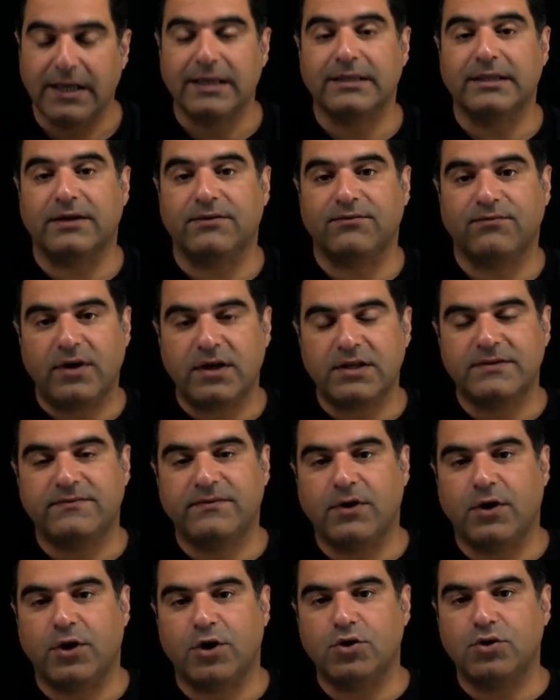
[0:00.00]
Then once
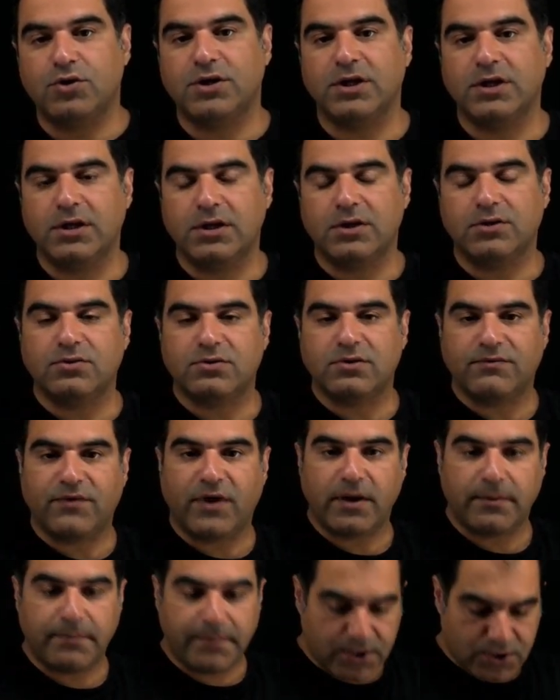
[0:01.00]
we are looking into the
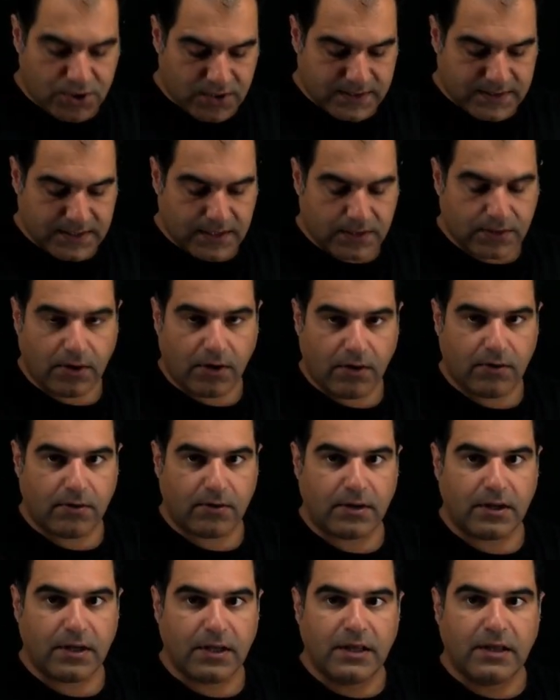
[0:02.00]
vibration
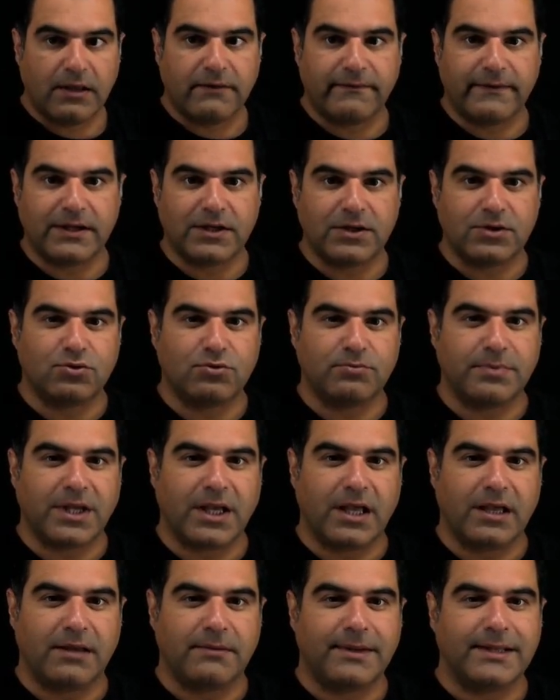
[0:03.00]
signal, we need to be
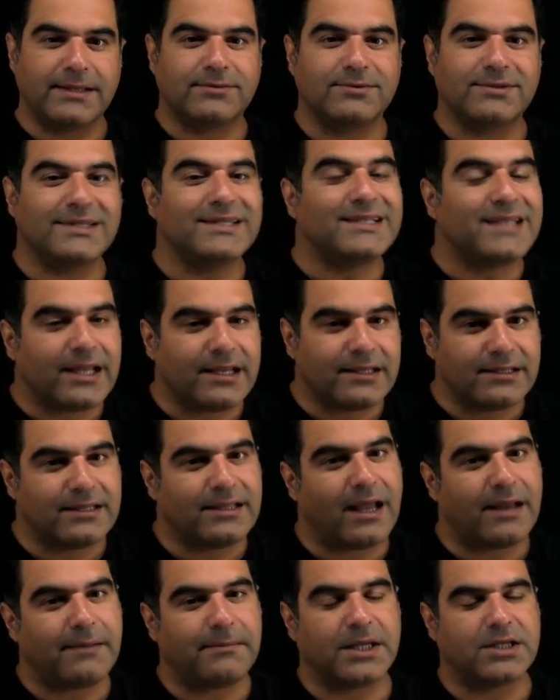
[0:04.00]
able to detect the
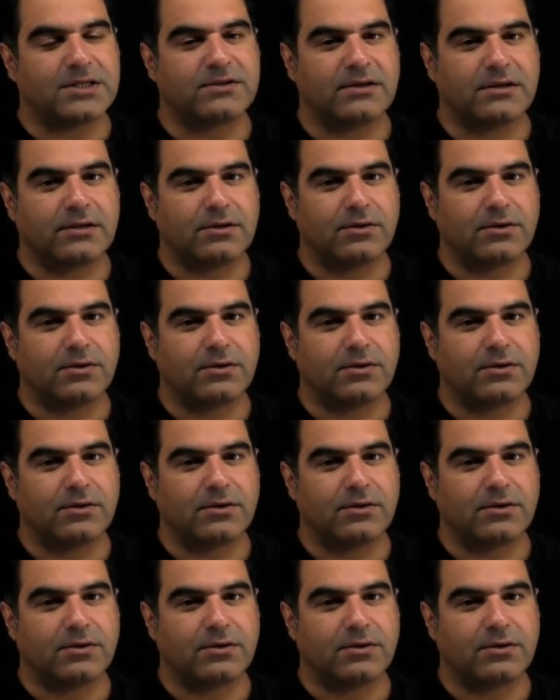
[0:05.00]
damage.